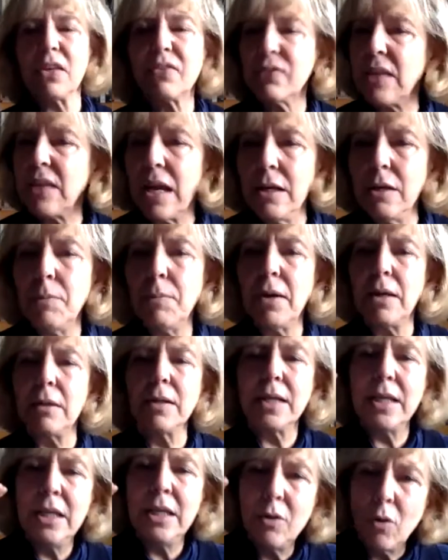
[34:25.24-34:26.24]

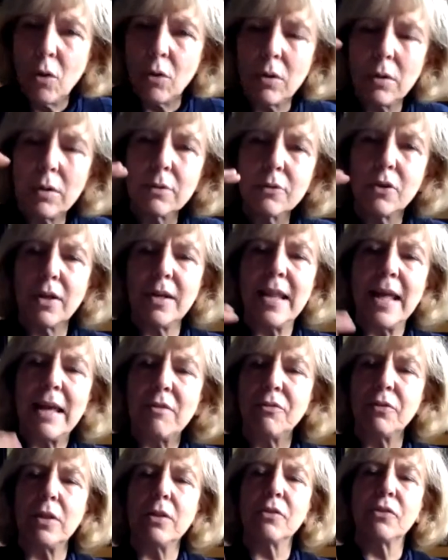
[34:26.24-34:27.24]
Sustainable in all the
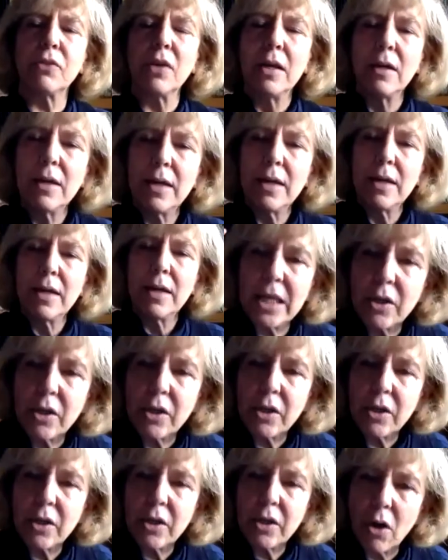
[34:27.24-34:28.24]
levels
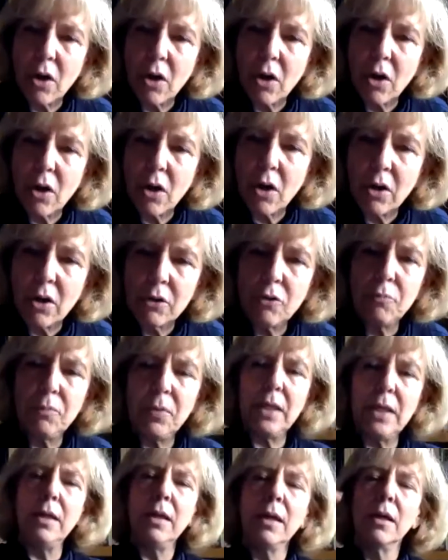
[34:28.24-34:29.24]

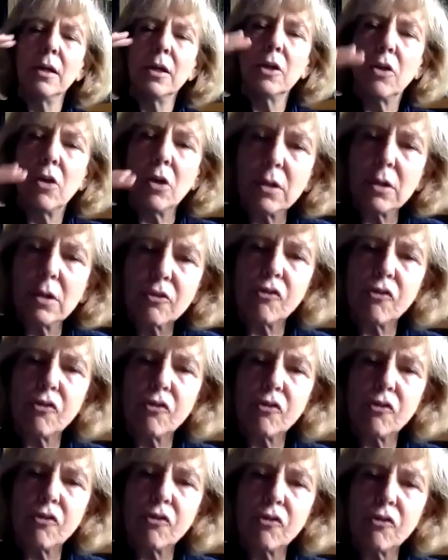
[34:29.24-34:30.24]
economy,
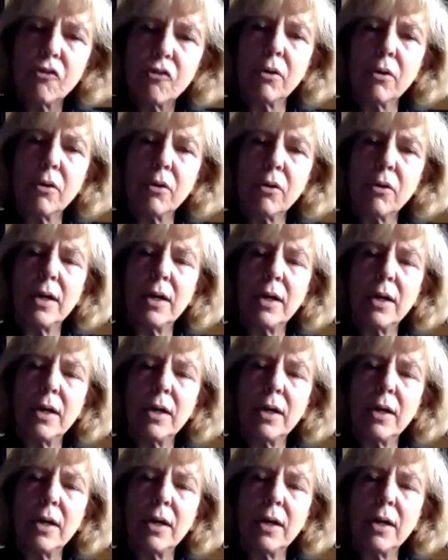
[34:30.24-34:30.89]
cultural,